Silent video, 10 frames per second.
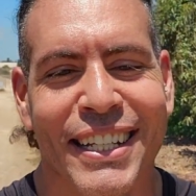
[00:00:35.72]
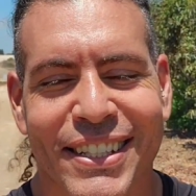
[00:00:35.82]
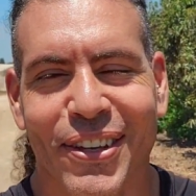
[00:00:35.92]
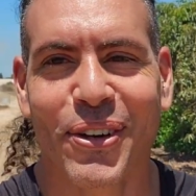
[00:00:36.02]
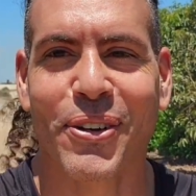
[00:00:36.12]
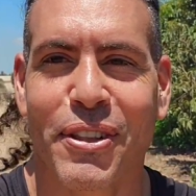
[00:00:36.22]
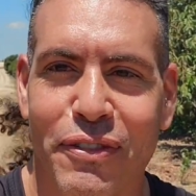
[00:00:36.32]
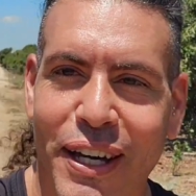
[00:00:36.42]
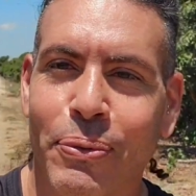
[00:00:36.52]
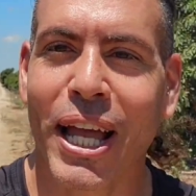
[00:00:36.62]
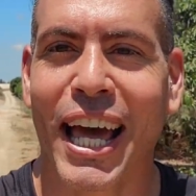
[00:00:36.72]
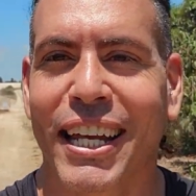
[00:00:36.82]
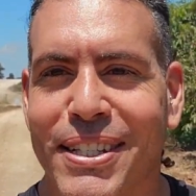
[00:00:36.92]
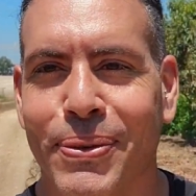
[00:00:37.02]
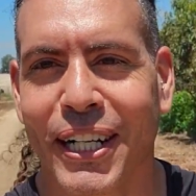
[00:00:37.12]
so the fun we had
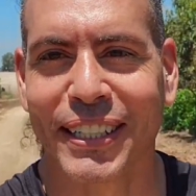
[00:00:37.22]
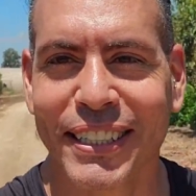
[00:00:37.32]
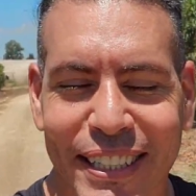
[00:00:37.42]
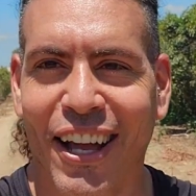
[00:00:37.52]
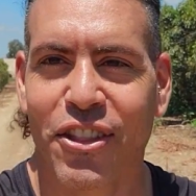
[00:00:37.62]
as well. Now,